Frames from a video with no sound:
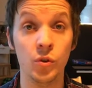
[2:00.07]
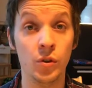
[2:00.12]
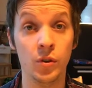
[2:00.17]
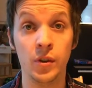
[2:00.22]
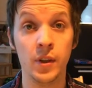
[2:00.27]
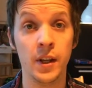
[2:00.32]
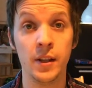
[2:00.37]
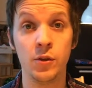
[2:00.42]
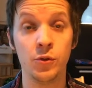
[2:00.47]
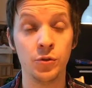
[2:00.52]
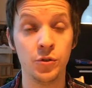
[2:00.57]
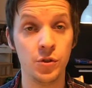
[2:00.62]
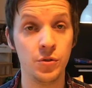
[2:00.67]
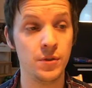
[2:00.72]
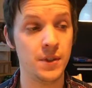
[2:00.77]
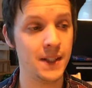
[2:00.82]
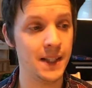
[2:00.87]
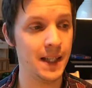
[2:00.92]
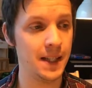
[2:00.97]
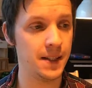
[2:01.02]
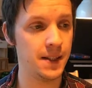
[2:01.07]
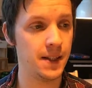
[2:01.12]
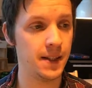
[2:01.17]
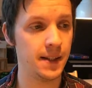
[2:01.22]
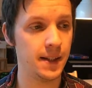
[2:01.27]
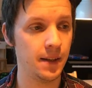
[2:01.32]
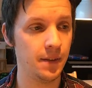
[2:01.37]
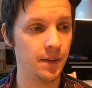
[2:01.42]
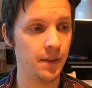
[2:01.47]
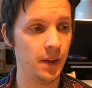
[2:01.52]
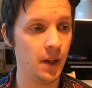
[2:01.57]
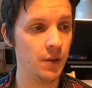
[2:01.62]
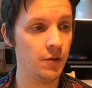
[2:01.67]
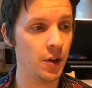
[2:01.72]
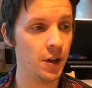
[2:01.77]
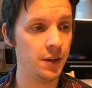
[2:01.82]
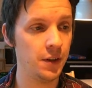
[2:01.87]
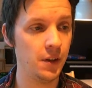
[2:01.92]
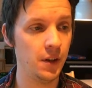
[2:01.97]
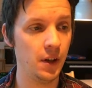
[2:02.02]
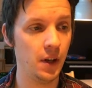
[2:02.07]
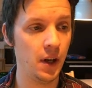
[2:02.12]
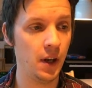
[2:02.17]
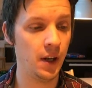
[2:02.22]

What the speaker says: they don't use this. They rather